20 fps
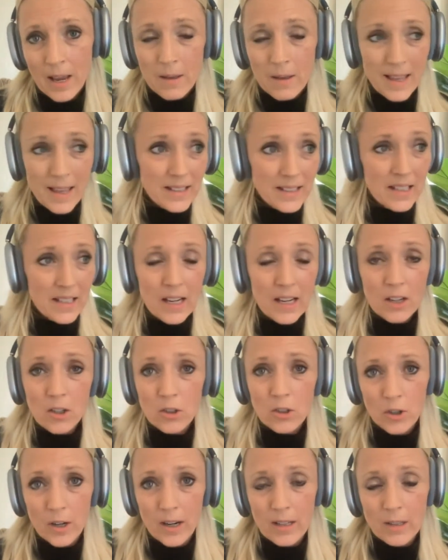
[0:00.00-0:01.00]
That's an inner
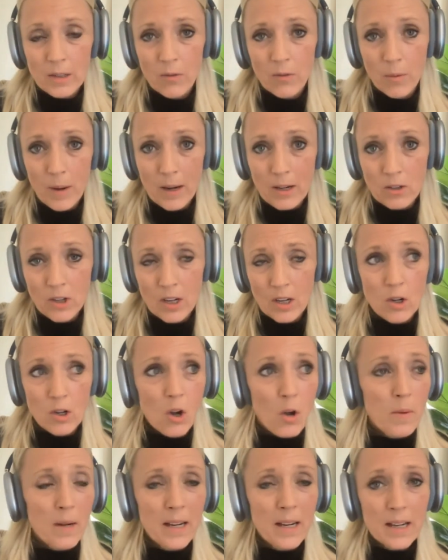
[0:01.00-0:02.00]
transformation.
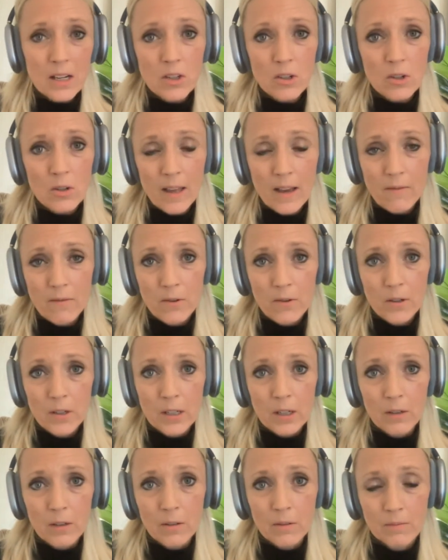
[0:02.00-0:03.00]
Nobody can do that for
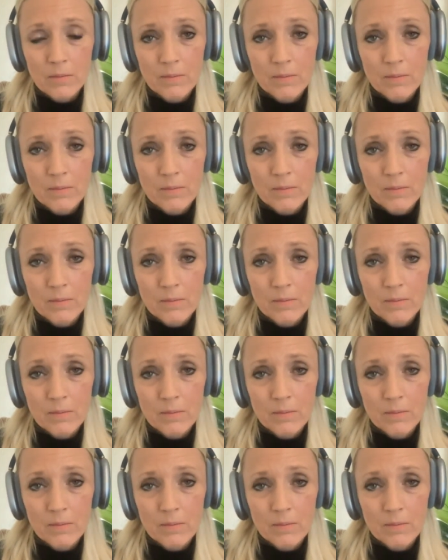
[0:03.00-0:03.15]
you.